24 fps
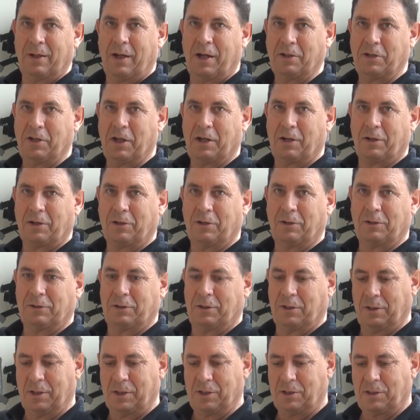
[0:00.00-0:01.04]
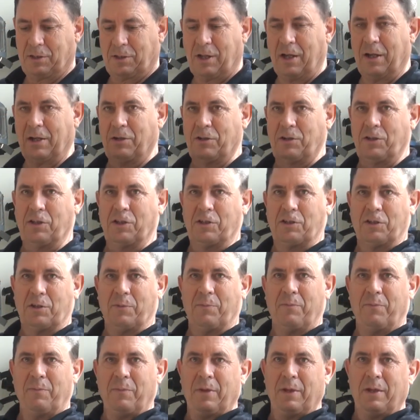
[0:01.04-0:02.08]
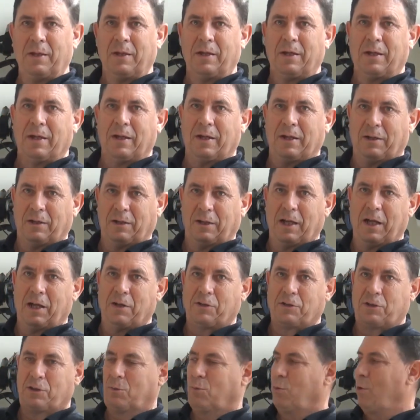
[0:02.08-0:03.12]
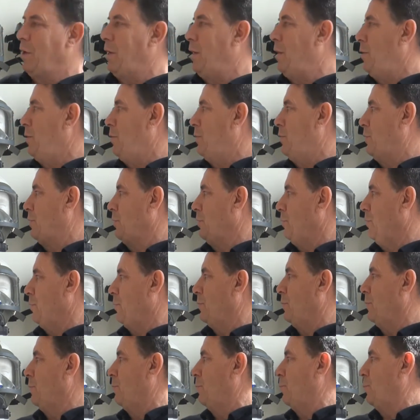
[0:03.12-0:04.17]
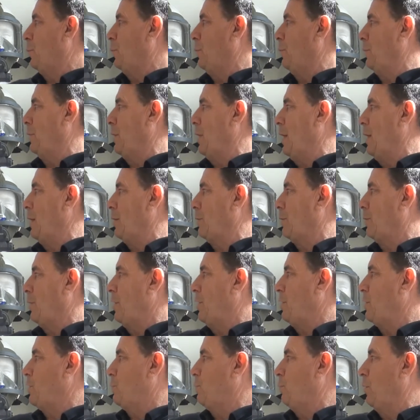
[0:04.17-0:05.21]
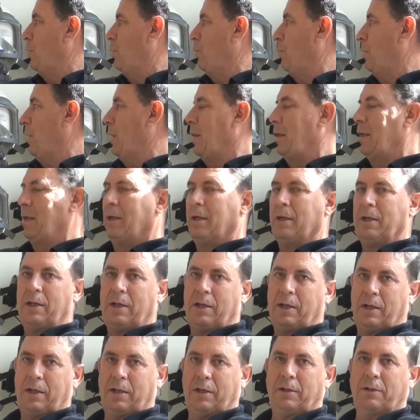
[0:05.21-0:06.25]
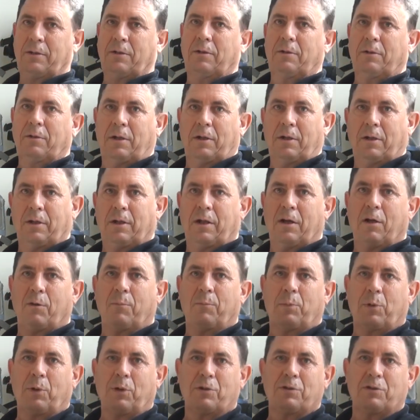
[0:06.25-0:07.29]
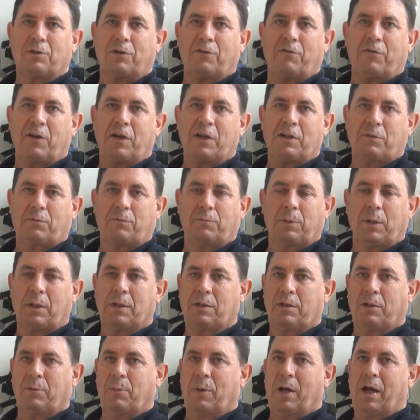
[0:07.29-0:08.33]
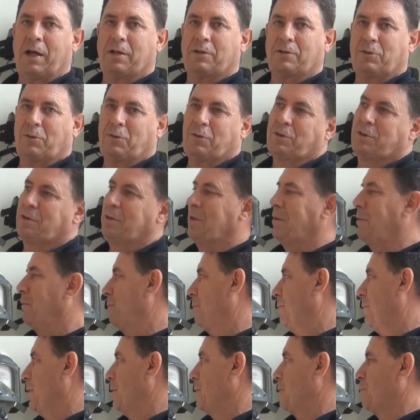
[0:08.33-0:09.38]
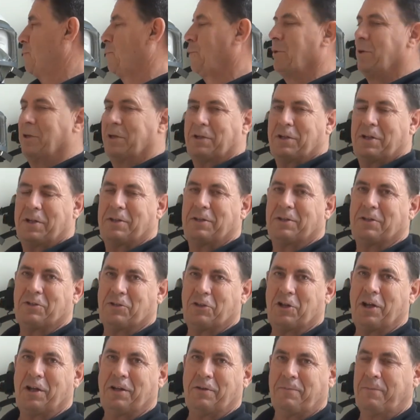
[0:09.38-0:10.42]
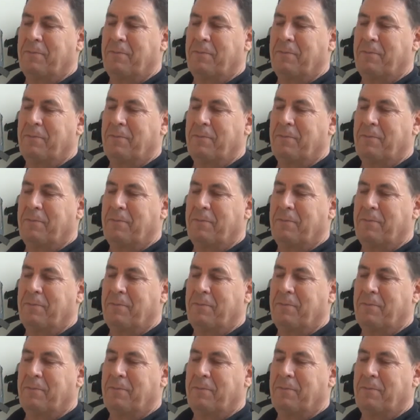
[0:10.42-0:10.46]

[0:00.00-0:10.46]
identical to this kind of system, and it allows the wearer to pull down, create a spillway, and help purge the face with the mask. So it's a pretty neat design.